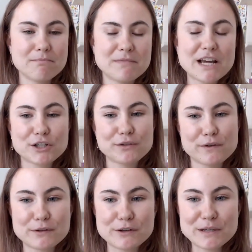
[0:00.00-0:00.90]
not just for
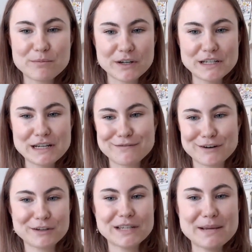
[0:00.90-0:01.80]
3D printing, for
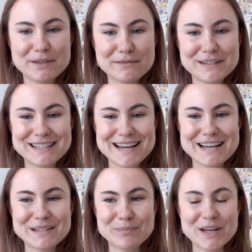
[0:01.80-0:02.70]
all types of
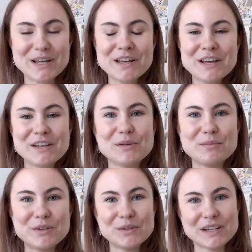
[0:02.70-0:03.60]
designs, but you'll be
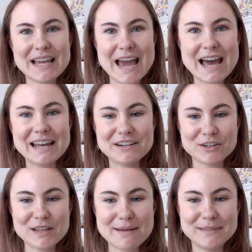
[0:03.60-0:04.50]
using CAD in your
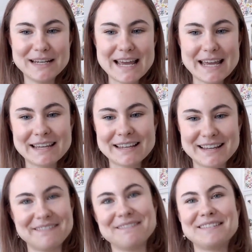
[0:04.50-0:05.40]
lab today.
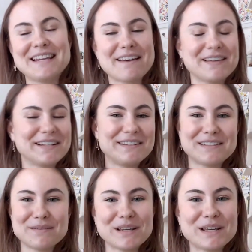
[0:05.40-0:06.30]
And yeah, that's
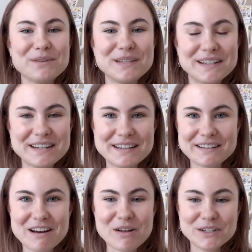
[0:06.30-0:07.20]
something you would study in
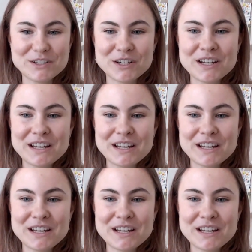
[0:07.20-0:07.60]
college.